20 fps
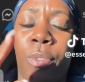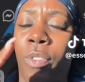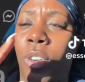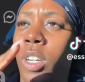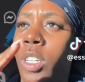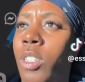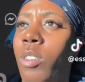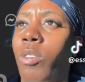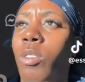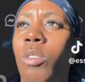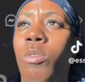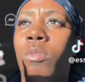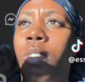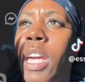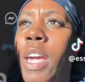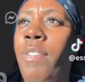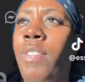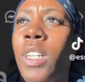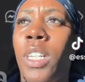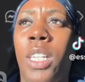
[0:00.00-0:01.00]
You
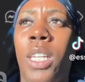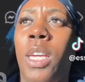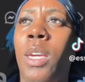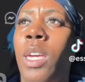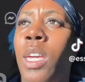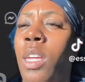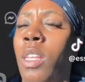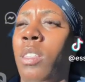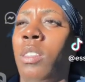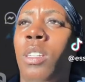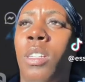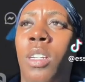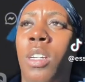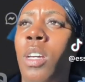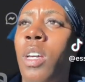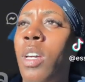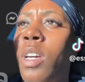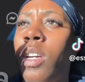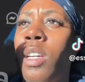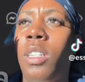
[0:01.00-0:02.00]
definitely in the
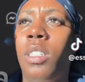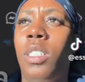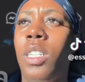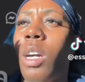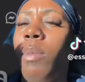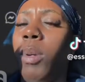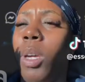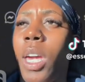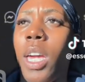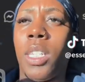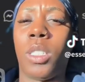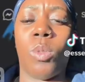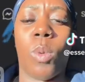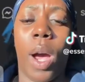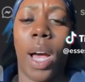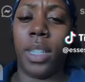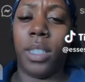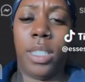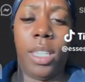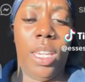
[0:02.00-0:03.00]

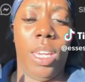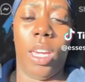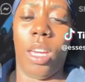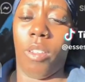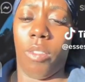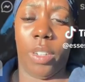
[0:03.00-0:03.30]
WXYZ area.